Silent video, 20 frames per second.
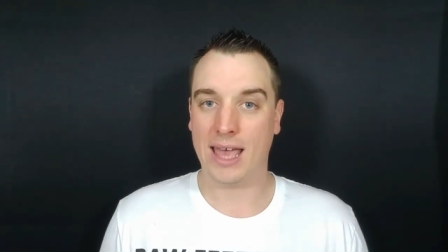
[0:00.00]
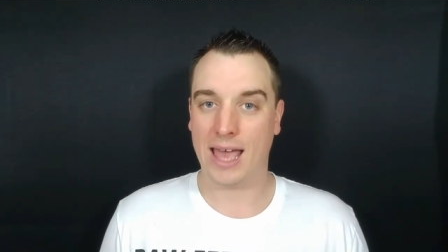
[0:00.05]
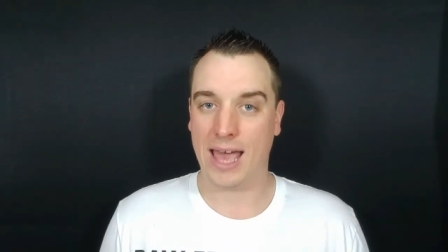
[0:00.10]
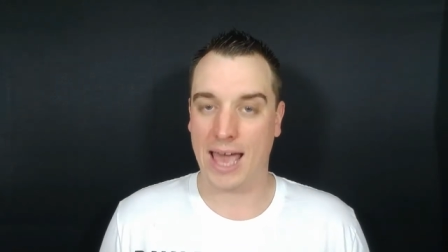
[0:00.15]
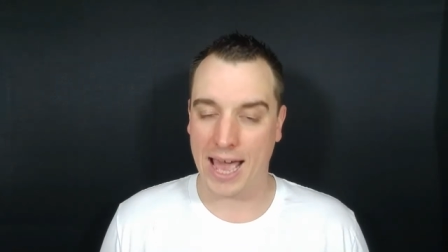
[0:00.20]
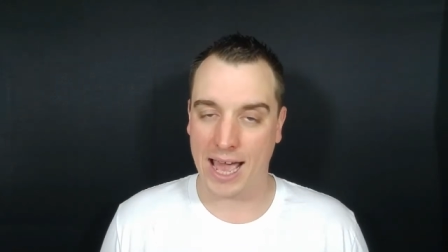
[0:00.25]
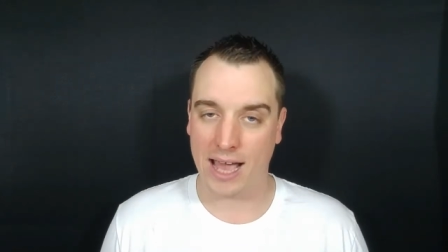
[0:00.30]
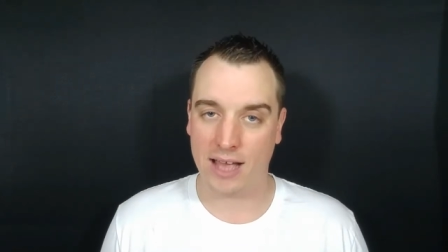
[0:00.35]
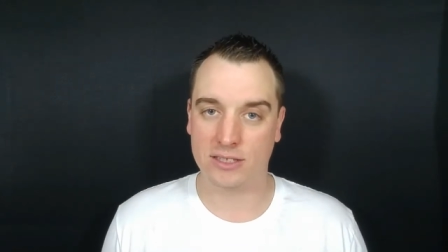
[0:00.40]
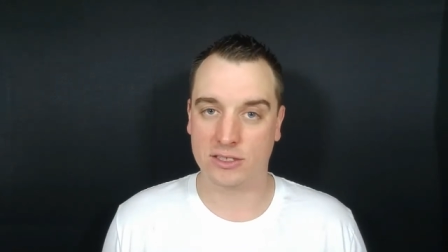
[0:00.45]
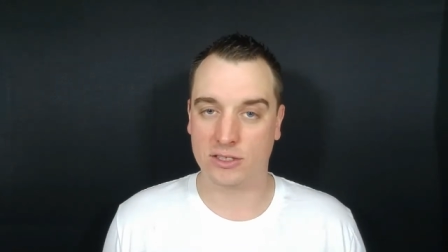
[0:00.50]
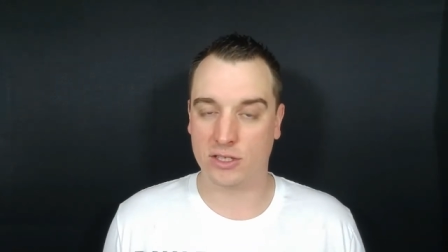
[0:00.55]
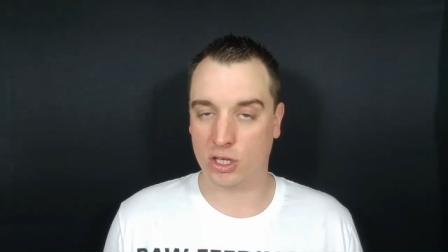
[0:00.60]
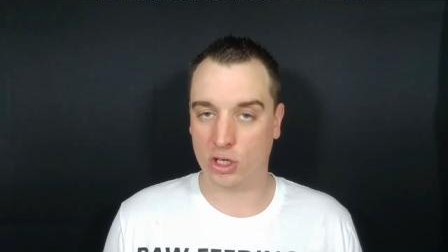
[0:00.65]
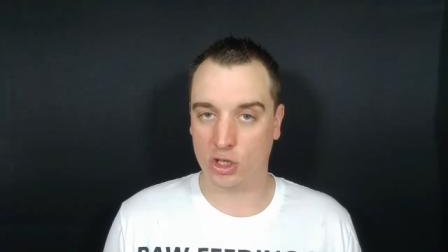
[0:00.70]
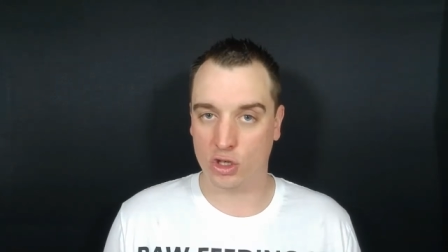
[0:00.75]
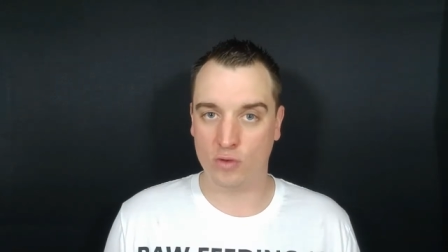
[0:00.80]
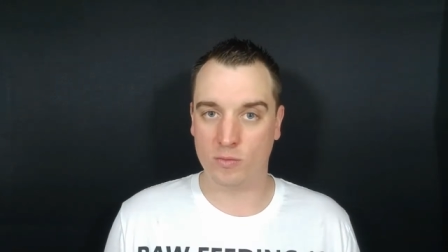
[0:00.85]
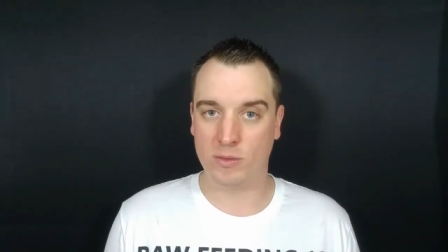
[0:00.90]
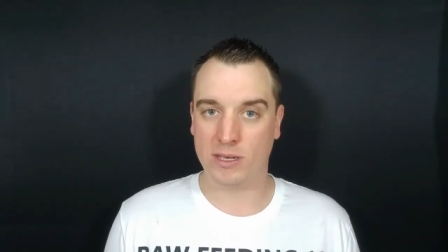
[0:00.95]
as the
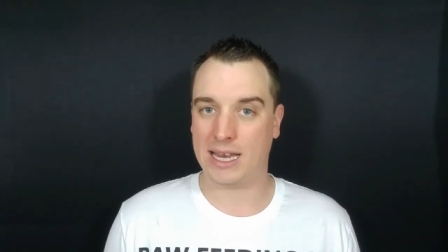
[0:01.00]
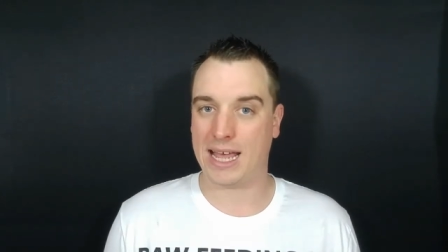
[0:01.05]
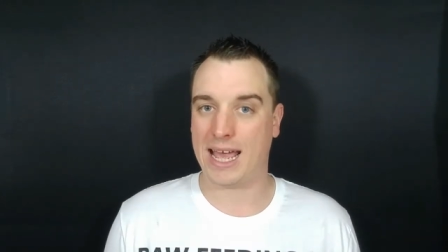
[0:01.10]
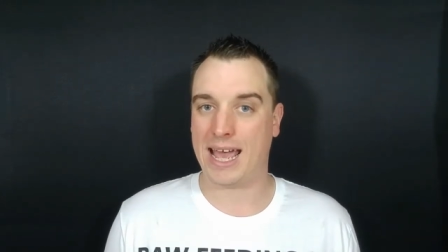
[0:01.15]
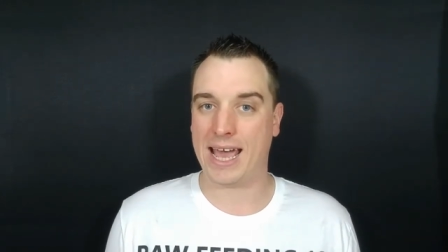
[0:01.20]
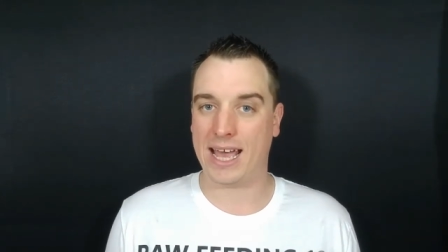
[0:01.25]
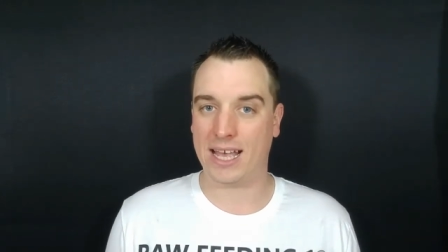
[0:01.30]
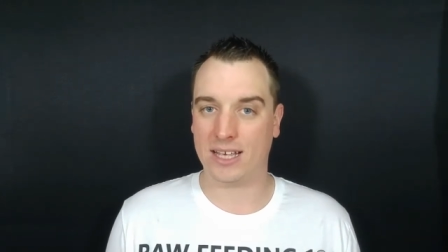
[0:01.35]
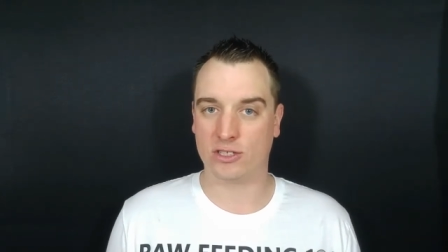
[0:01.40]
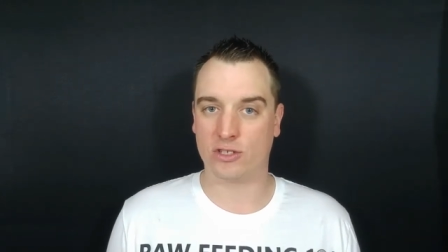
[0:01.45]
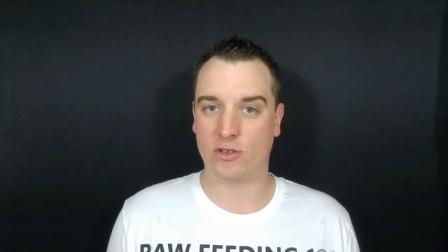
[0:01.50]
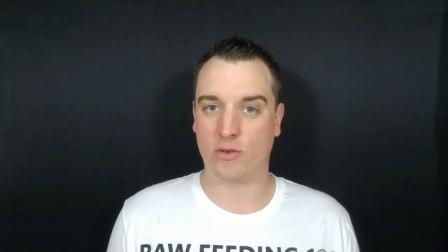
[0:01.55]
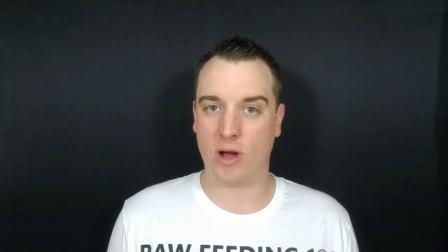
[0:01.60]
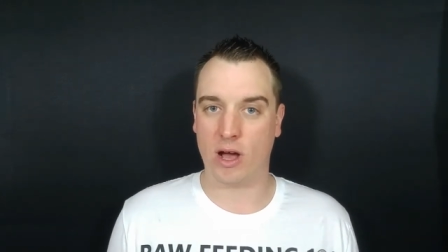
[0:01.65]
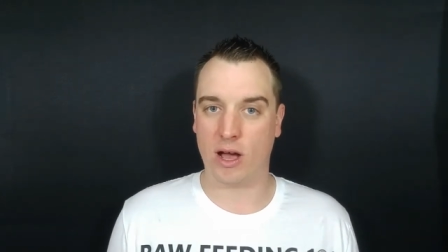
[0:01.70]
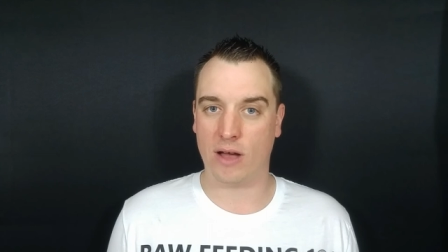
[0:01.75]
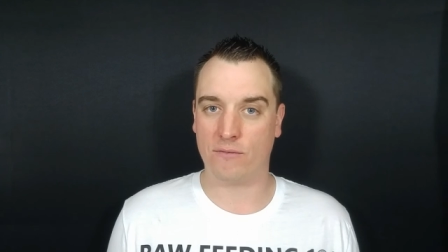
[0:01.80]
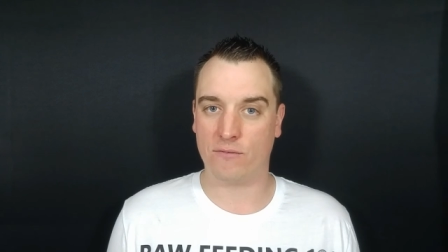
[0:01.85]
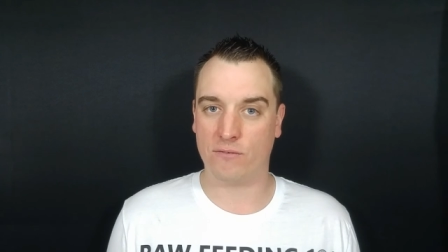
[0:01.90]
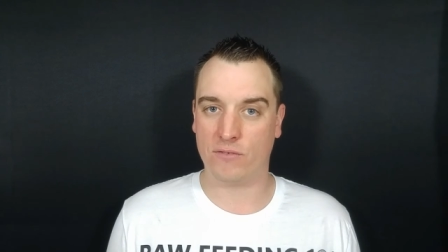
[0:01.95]
human, as the
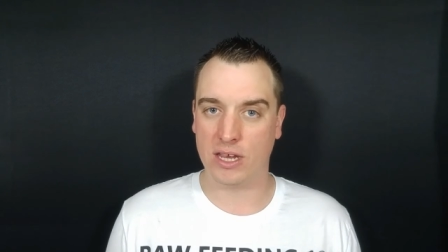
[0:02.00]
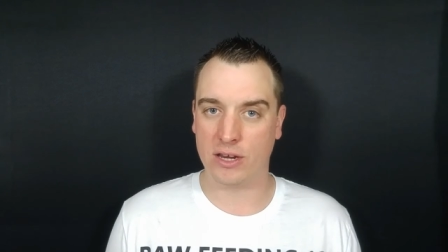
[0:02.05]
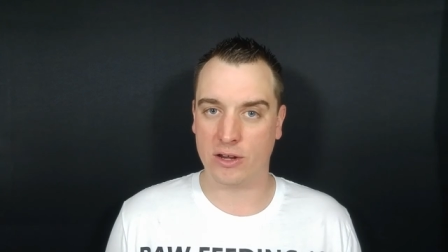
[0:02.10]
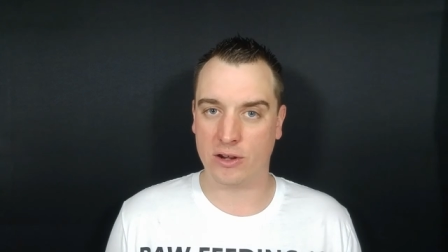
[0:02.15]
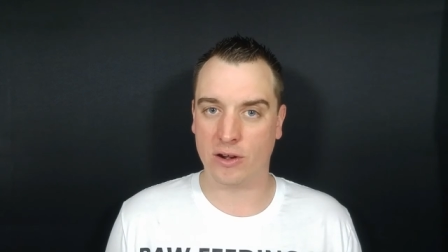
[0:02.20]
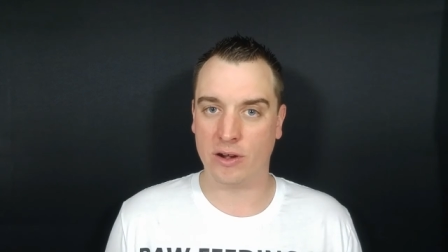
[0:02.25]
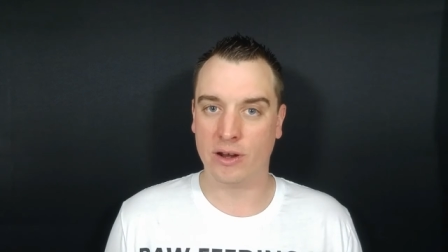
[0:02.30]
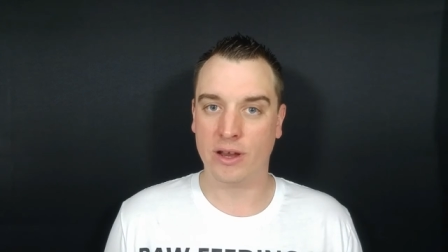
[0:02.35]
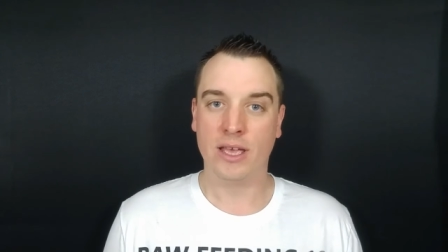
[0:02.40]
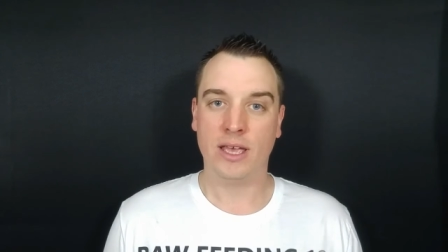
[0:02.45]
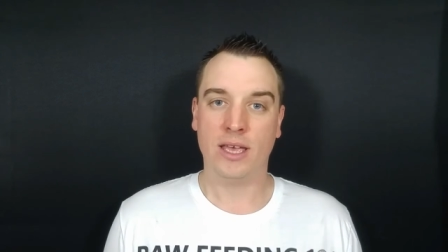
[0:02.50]
raw feeder.